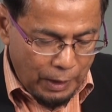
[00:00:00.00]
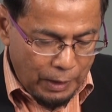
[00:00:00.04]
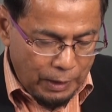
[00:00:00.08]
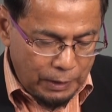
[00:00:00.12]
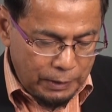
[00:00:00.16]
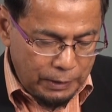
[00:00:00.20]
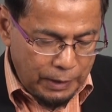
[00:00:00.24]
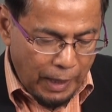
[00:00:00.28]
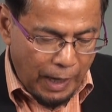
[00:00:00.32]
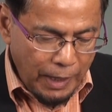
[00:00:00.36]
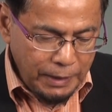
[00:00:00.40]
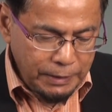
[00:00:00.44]

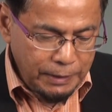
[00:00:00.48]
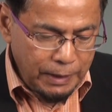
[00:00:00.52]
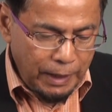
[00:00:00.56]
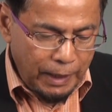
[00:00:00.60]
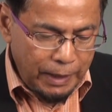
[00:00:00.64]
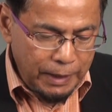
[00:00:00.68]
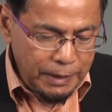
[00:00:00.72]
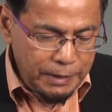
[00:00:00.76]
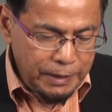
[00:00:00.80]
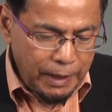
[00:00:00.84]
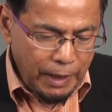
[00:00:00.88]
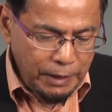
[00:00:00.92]
Thus,
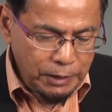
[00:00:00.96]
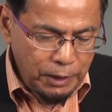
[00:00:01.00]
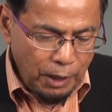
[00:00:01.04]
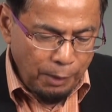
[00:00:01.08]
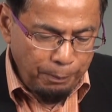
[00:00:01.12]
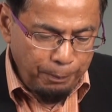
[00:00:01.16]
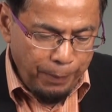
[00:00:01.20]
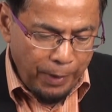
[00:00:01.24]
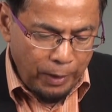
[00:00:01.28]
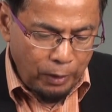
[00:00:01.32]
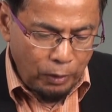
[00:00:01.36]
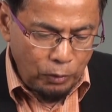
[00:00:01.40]
the essential
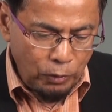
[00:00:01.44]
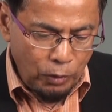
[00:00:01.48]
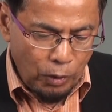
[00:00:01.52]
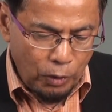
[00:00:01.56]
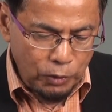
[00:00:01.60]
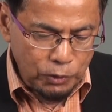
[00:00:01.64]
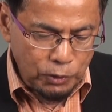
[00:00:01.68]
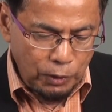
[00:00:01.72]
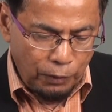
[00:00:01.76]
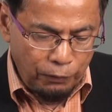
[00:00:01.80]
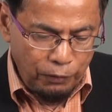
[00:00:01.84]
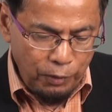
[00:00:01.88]

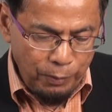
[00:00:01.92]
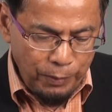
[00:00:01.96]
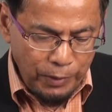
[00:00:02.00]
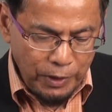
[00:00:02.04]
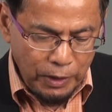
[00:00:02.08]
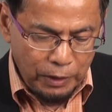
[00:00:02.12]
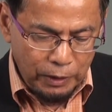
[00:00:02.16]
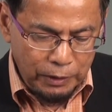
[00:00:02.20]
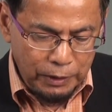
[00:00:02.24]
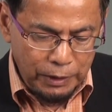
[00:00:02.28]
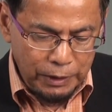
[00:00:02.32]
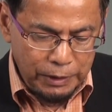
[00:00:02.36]
paradox of human
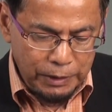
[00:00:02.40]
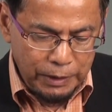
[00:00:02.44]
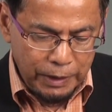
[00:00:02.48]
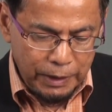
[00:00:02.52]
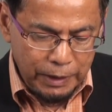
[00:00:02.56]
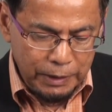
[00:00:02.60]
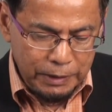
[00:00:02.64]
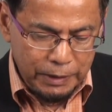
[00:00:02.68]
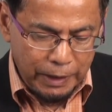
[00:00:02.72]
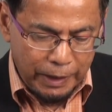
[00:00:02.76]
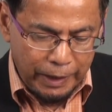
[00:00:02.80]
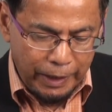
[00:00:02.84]
condition
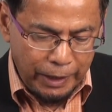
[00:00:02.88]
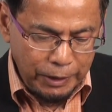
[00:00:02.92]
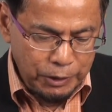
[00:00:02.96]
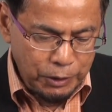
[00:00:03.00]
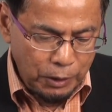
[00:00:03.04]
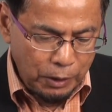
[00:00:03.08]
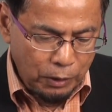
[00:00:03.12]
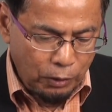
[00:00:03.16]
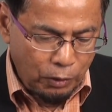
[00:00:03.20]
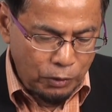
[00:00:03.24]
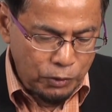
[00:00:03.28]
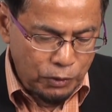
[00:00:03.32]
is the
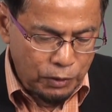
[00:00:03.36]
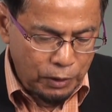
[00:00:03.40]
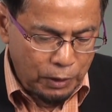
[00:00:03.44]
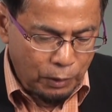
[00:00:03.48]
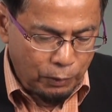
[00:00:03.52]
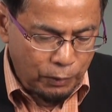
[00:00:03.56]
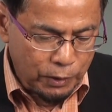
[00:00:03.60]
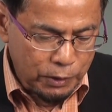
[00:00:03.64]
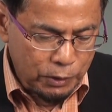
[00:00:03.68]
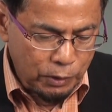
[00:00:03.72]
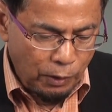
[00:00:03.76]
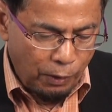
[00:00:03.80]
natural
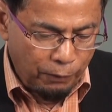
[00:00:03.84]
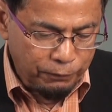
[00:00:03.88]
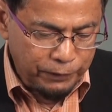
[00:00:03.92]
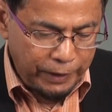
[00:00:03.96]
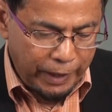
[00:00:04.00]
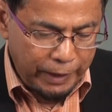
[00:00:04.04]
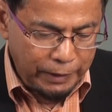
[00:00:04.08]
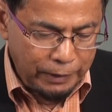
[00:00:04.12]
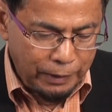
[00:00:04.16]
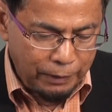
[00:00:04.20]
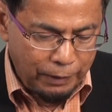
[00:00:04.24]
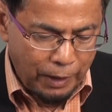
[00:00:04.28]
consequence of
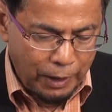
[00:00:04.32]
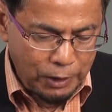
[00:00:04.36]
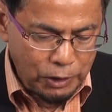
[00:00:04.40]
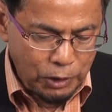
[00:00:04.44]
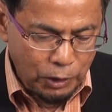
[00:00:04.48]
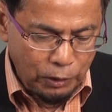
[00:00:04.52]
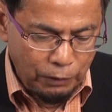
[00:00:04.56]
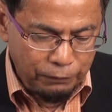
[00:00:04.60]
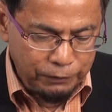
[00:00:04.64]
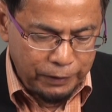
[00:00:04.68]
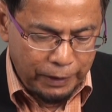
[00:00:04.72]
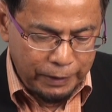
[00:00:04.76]
the
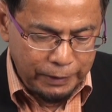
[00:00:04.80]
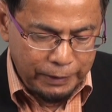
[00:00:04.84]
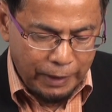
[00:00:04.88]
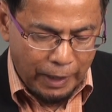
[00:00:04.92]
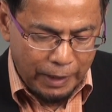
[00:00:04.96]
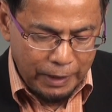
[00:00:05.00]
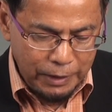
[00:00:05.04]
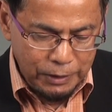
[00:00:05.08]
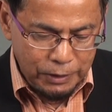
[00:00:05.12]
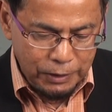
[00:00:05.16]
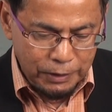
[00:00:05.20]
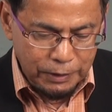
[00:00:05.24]
interaction of the
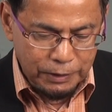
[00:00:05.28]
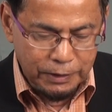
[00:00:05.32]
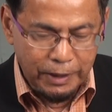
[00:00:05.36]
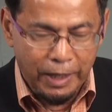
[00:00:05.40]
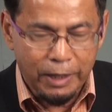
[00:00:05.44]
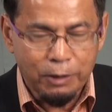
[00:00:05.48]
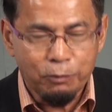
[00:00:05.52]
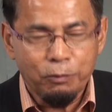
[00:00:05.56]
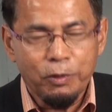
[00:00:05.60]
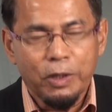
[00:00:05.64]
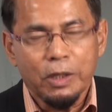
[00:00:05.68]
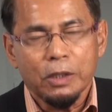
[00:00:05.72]
intelligence
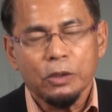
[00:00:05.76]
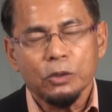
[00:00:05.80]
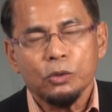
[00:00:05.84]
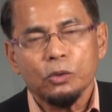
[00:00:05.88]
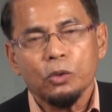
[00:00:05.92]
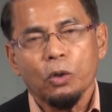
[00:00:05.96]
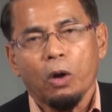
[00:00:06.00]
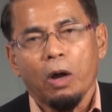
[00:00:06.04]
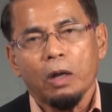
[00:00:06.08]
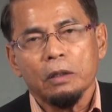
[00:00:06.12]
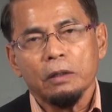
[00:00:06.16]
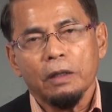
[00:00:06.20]
and will.
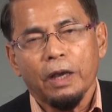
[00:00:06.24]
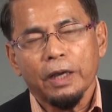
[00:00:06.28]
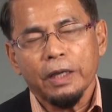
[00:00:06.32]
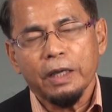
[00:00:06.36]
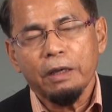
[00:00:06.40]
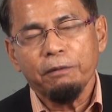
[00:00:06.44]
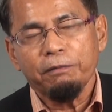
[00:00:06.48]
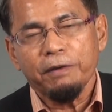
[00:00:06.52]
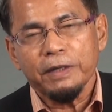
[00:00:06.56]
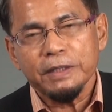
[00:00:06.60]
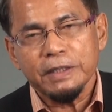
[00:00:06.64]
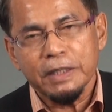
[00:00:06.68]
So Allah
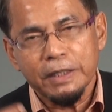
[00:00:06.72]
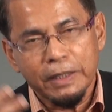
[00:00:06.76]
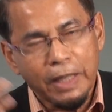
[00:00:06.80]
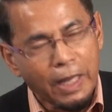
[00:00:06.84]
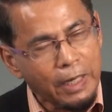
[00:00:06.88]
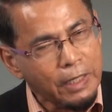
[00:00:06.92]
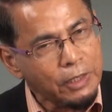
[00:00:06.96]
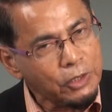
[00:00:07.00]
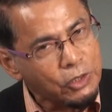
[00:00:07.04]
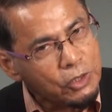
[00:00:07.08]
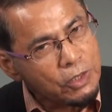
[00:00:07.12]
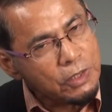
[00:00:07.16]
gave us
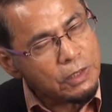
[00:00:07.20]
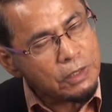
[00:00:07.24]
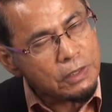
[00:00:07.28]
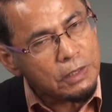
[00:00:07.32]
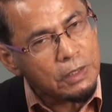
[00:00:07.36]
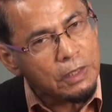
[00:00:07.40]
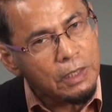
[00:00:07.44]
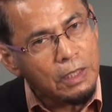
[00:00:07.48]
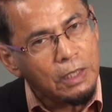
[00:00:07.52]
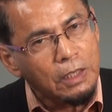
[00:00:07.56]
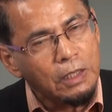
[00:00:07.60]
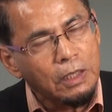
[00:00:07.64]

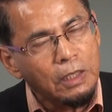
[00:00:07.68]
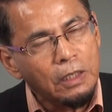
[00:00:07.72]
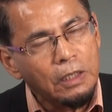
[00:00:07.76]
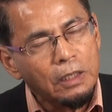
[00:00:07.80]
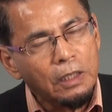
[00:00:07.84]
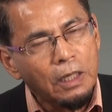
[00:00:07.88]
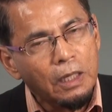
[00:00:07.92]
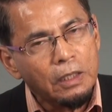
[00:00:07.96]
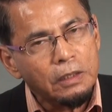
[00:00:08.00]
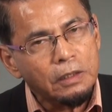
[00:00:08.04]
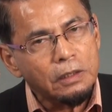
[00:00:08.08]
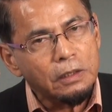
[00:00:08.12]
intelligence,
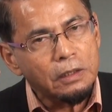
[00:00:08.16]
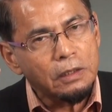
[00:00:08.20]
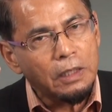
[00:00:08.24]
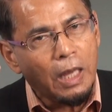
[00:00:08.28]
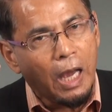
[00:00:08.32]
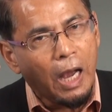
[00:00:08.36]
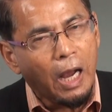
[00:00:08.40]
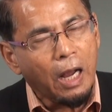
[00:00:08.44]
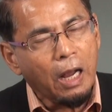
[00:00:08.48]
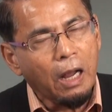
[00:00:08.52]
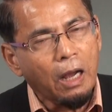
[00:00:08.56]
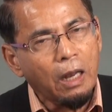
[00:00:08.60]
the
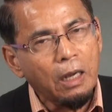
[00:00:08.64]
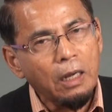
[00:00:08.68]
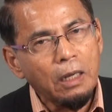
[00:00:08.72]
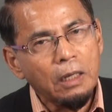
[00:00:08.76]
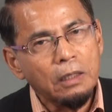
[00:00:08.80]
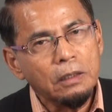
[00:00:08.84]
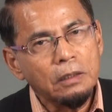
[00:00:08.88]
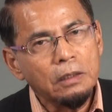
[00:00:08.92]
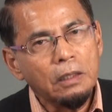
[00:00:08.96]
akal